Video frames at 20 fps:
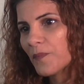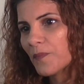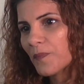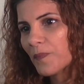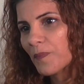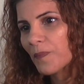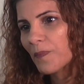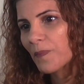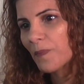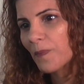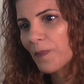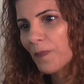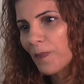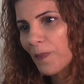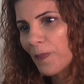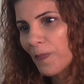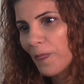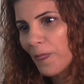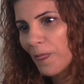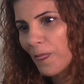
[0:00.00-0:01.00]
But
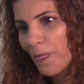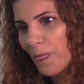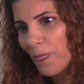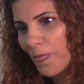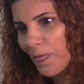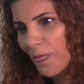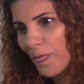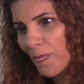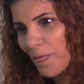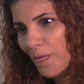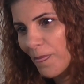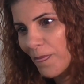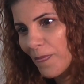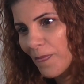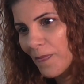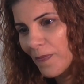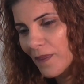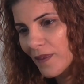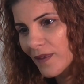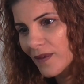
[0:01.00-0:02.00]
let's
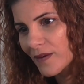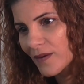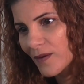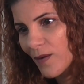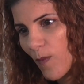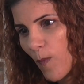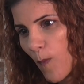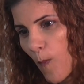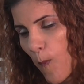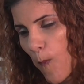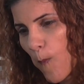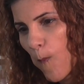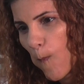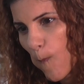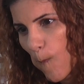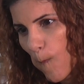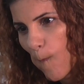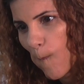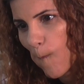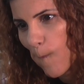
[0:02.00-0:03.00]
stick to that
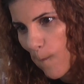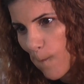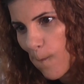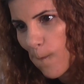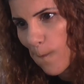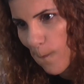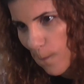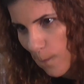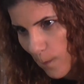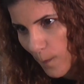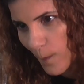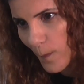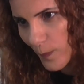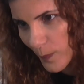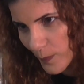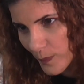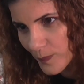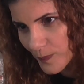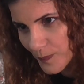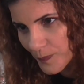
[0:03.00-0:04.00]
episode
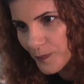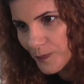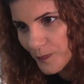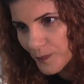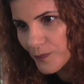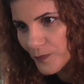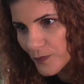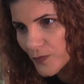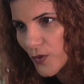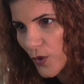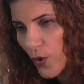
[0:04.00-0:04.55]
in the hospital.